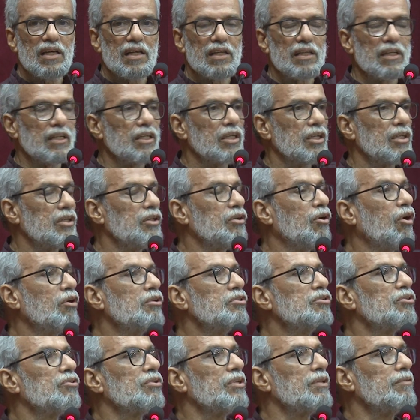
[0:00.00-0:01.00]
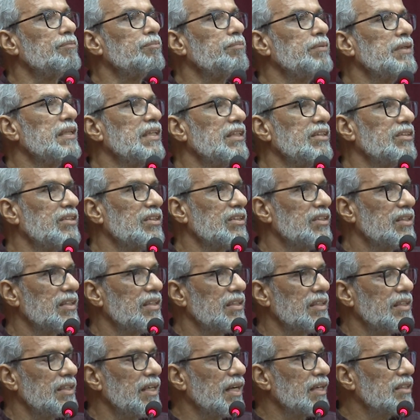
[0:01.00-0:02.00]
not to repeat
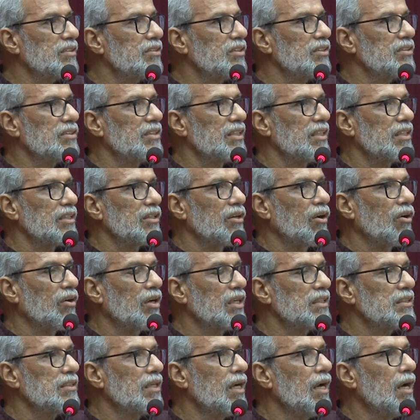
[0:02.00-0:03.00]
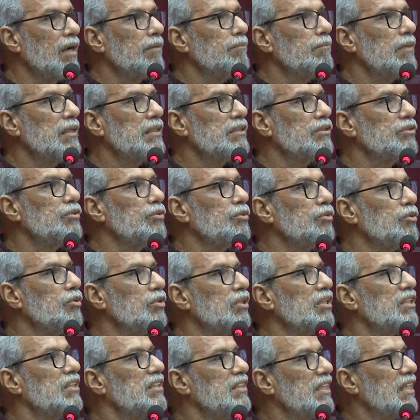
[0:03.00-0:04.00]
the existing knowledge, but to
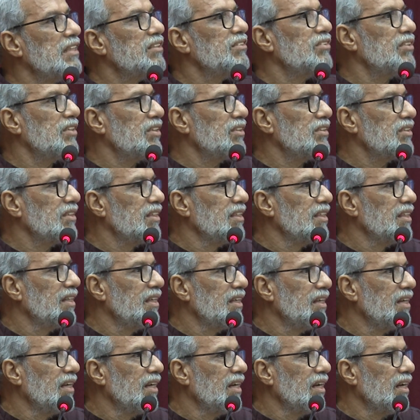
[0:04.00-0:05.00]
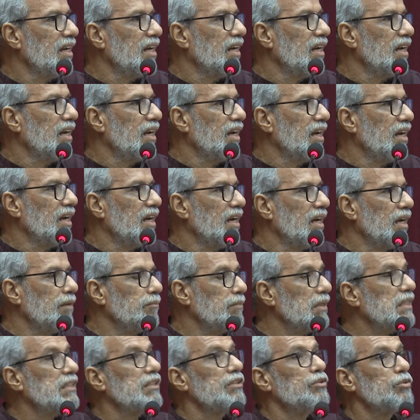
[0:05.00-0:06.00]
reject it.
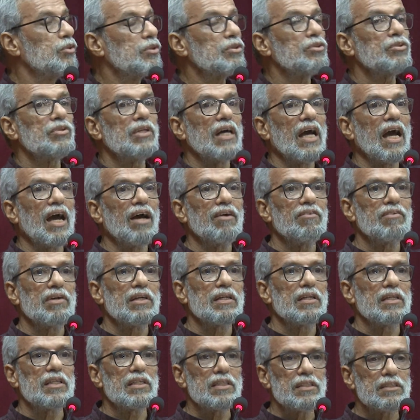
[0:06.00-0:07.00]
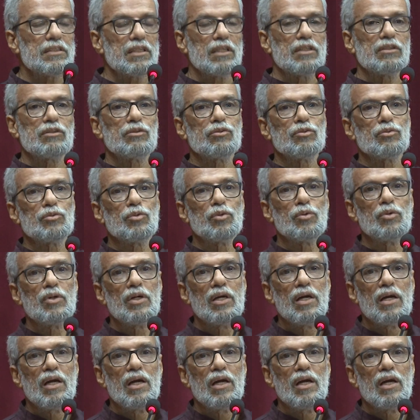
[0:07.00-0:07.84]
But you should have a reason to